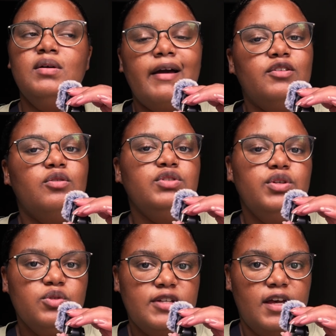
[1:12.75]
I don't
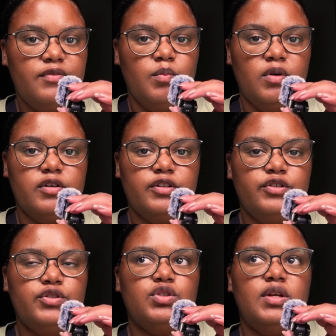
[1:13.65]
use heavy markers,